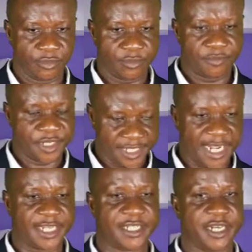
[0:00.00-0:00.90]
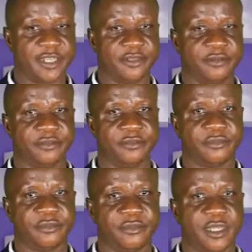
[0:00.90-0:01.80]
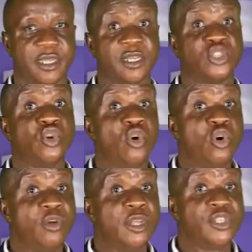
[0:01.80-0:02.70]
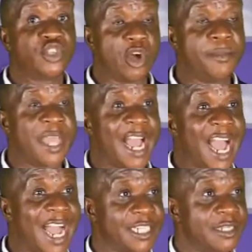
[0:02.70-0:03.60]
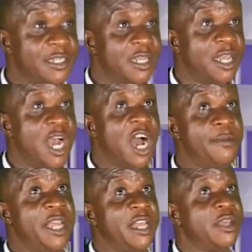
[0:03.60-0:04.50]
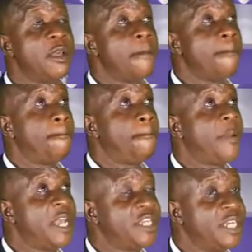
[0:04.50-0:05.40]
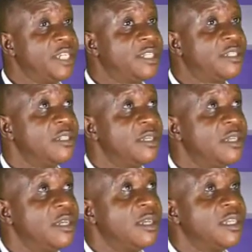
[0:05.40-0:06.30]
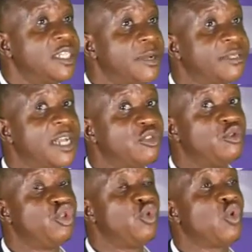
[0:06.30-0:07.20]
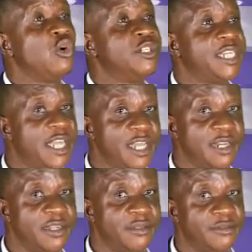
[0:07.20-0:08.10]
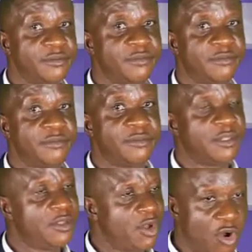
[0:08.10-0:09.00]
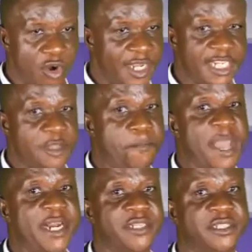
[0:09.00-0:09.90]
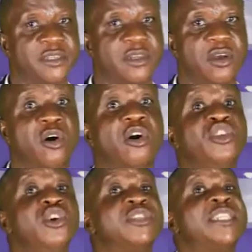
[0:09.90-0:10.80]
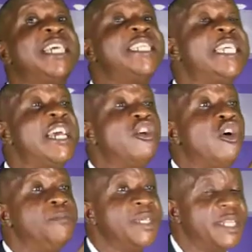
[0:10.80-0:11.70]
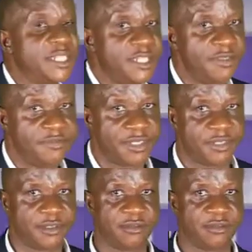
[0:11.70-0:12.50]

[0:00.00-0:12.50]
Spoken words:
Precisely. So, some may ask, how many pages chapter 2 should contain? No, it depends on your stated objectives.